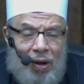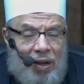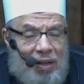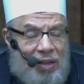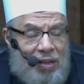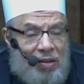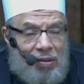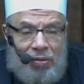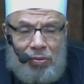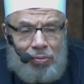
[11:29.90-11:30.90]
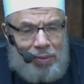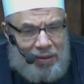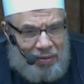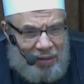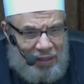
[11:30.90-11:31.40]
the one who inspired the Holy
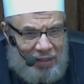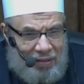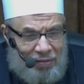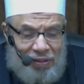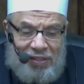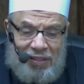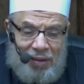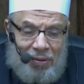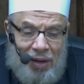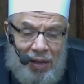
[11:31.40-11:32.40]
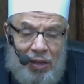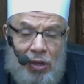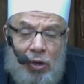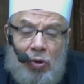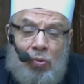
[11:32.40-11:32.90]
Spirit is very strong.
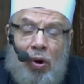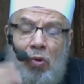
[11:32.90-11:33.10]
Yeah.